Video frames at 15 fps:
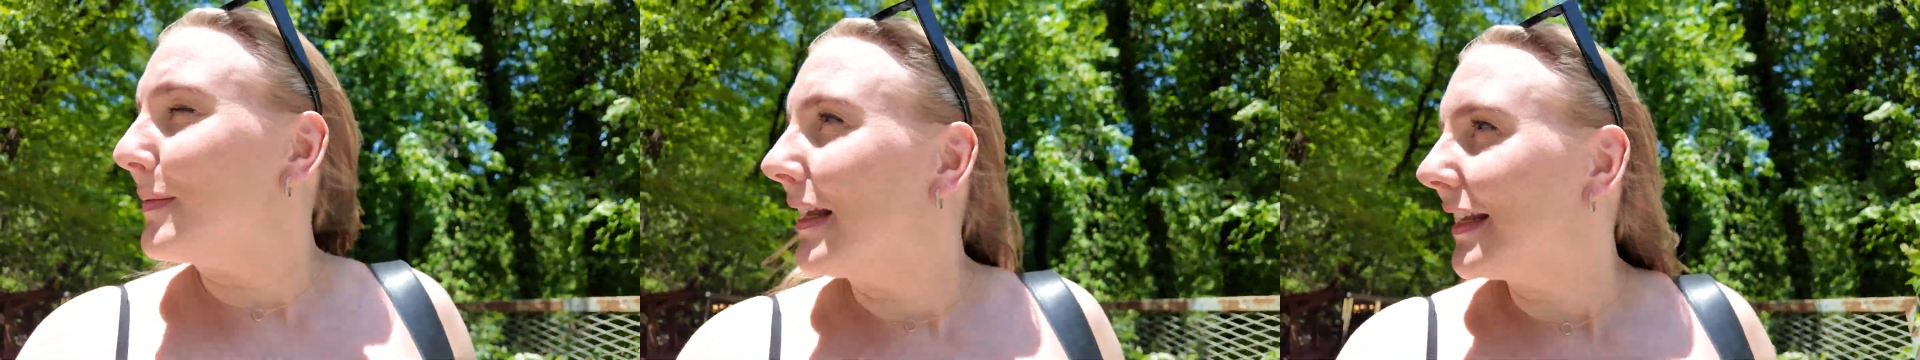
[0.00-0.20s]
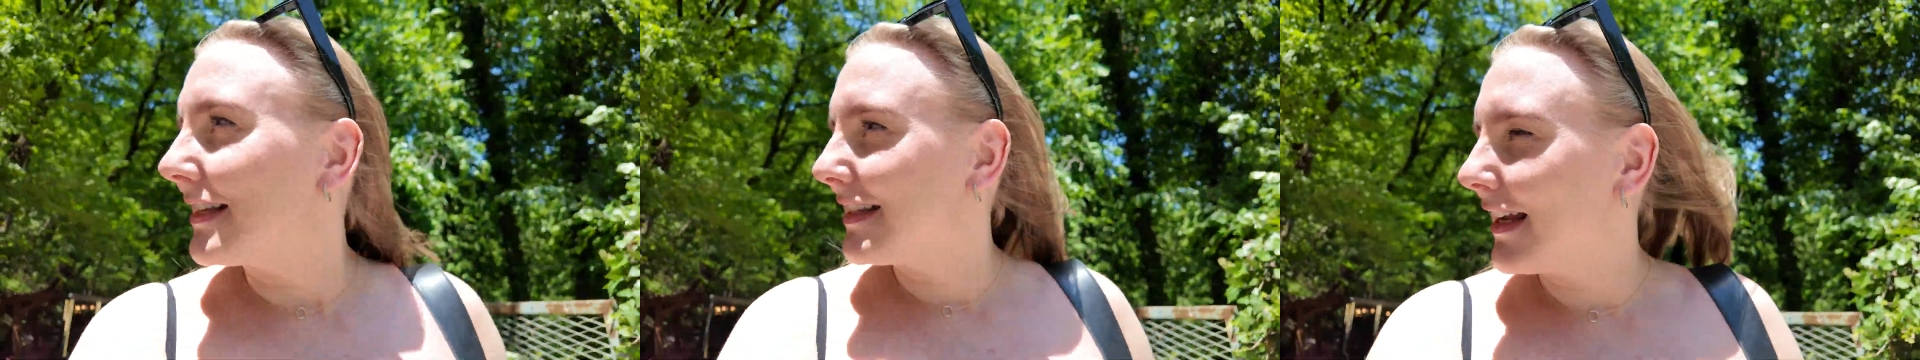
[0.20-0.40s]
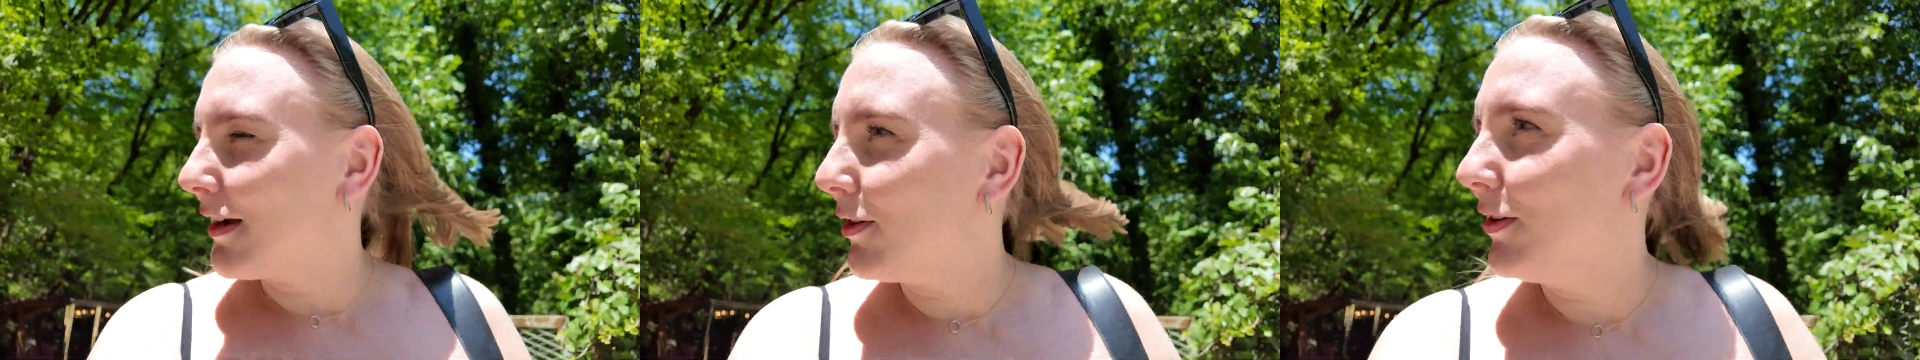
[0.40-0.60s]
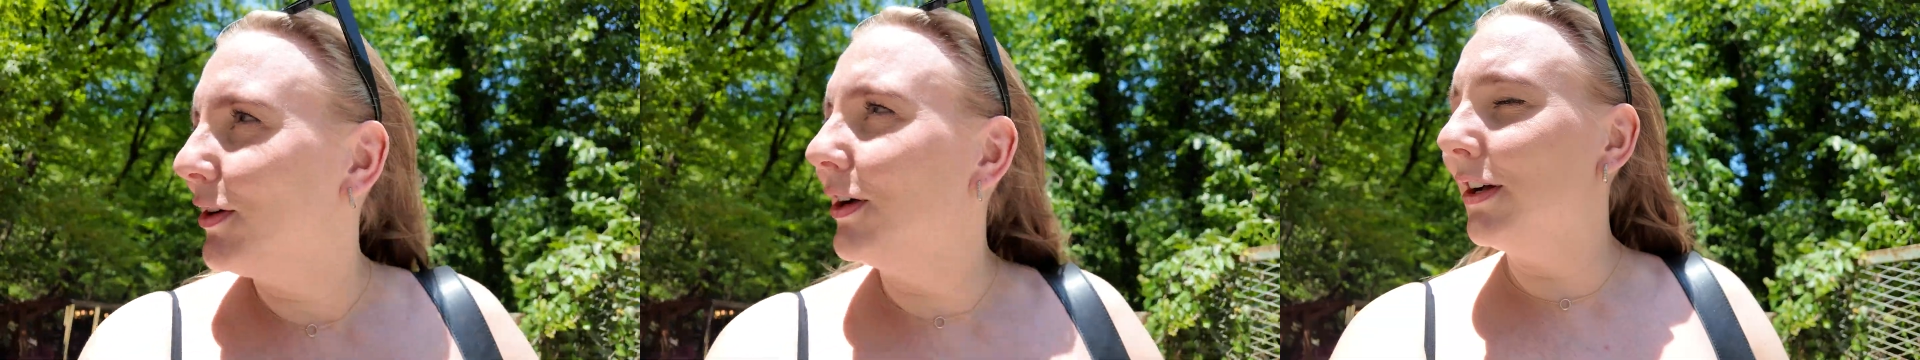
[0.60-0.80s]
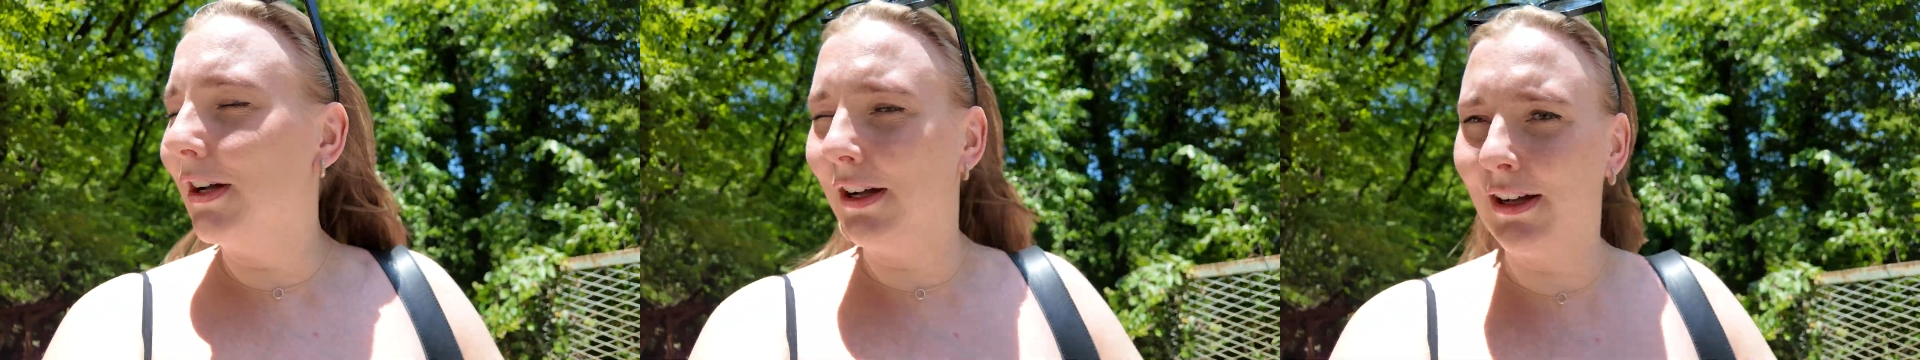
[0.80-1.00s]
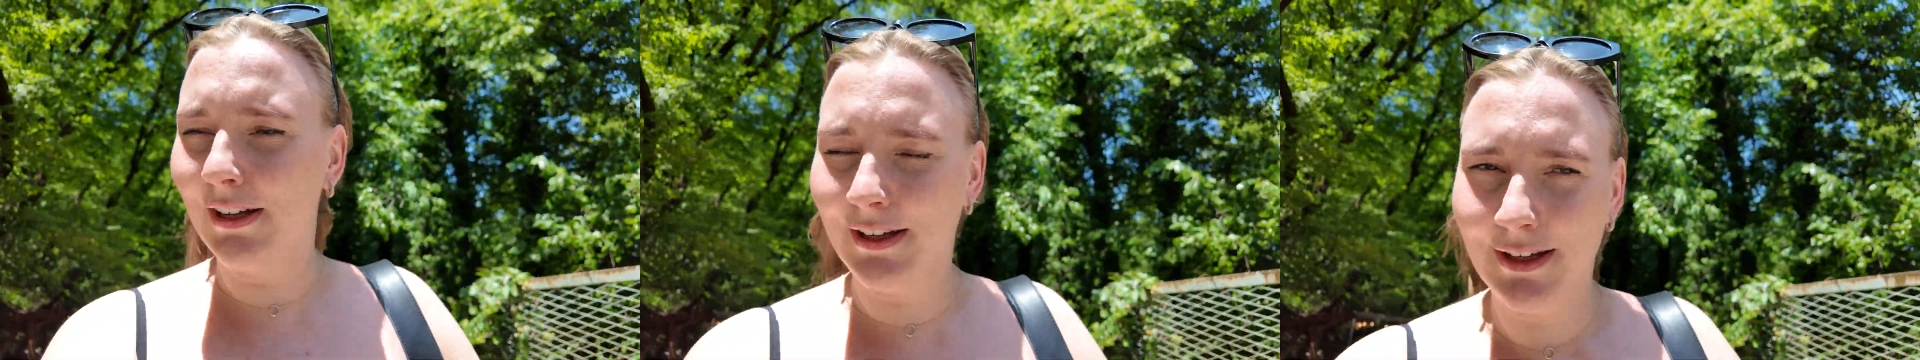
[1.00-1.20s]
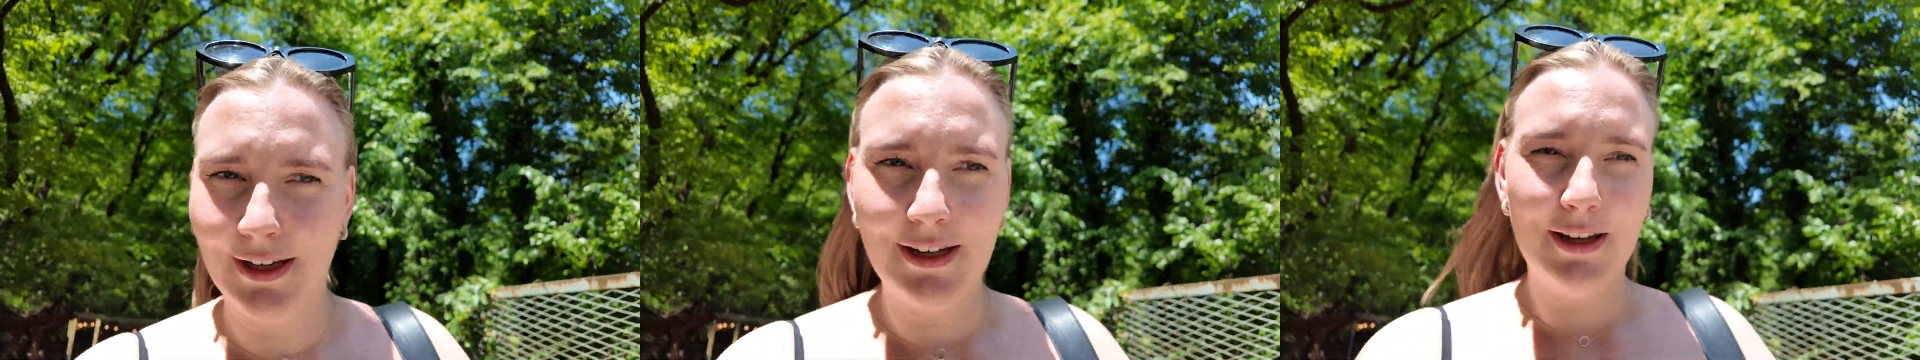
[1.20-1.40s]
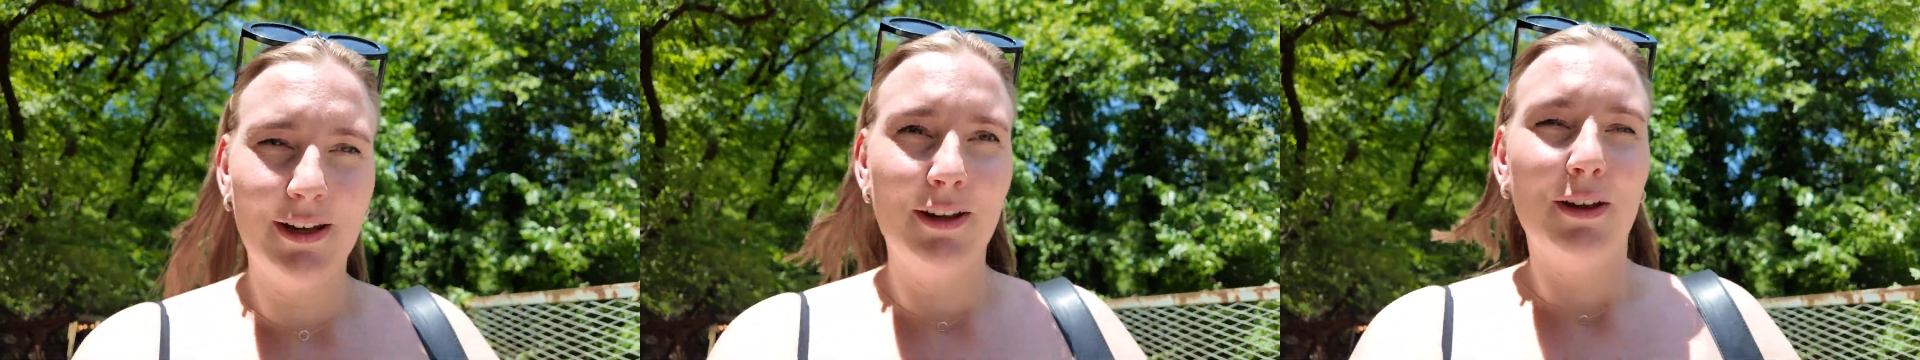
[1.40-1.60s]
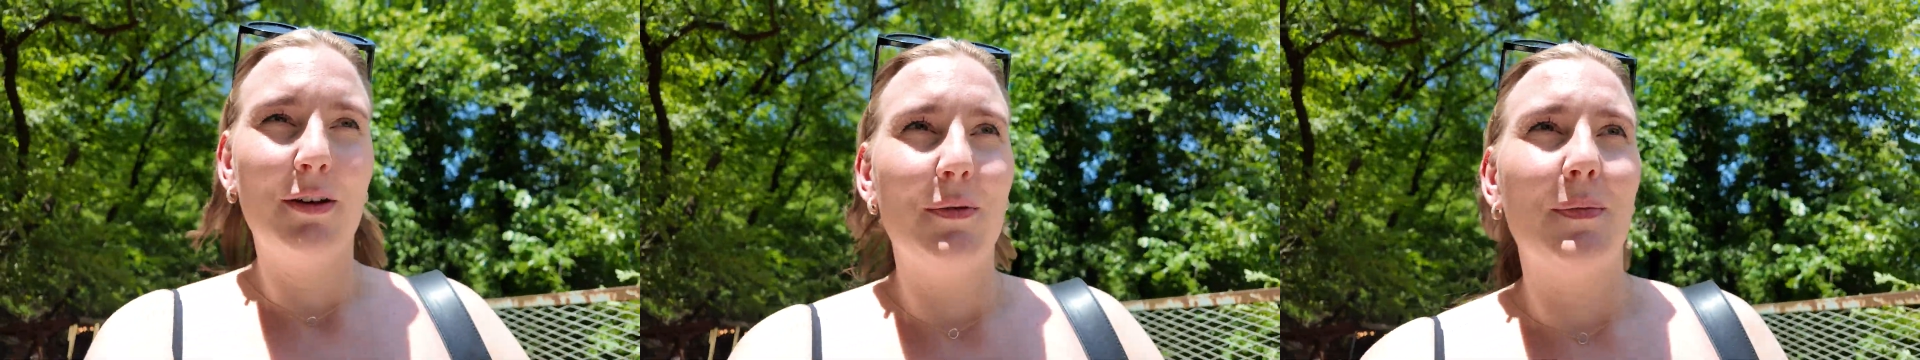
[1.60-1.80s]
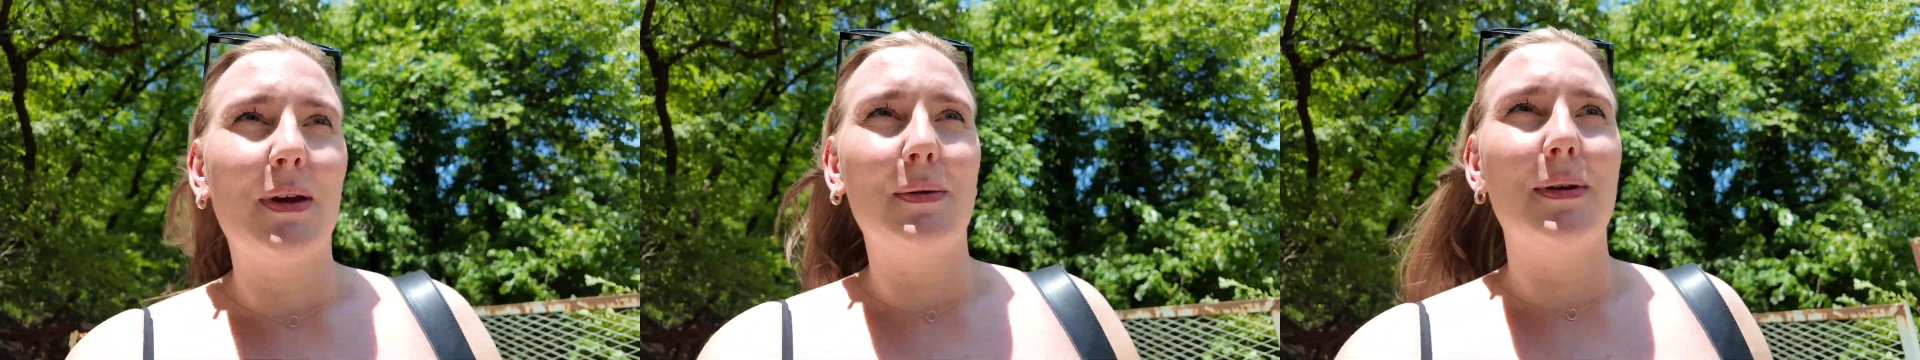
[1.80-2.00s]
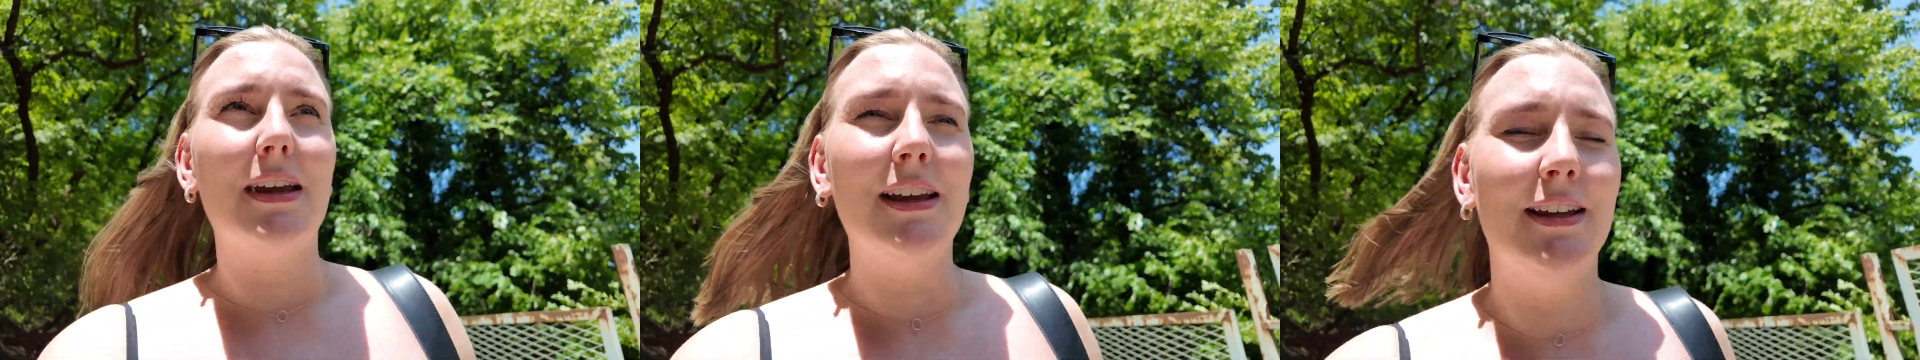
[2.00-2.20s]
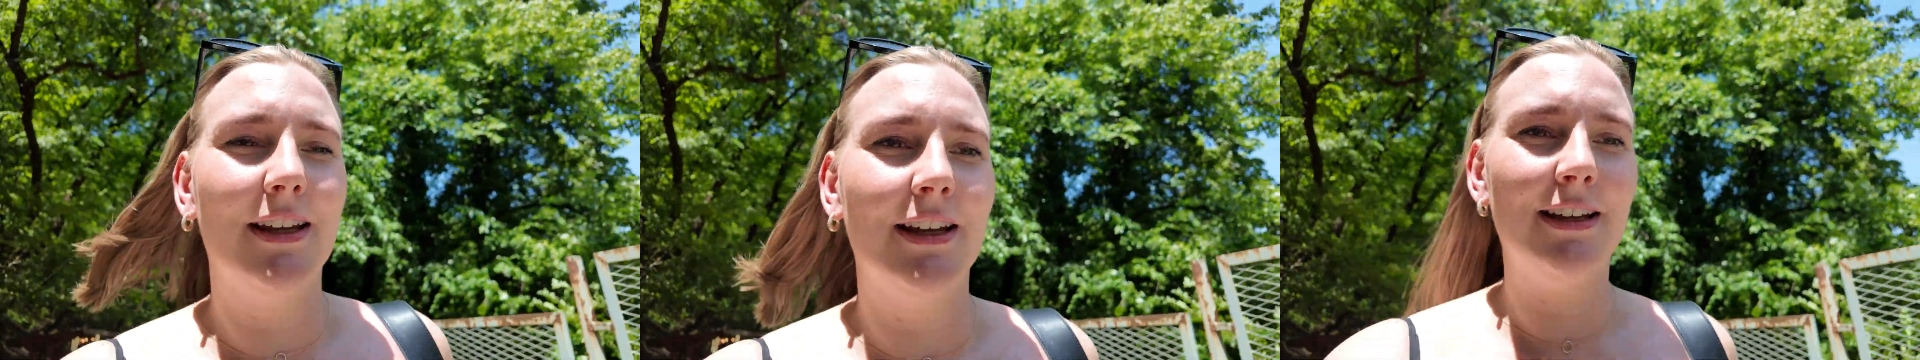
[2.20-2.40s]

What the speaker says: minutes now, maybe.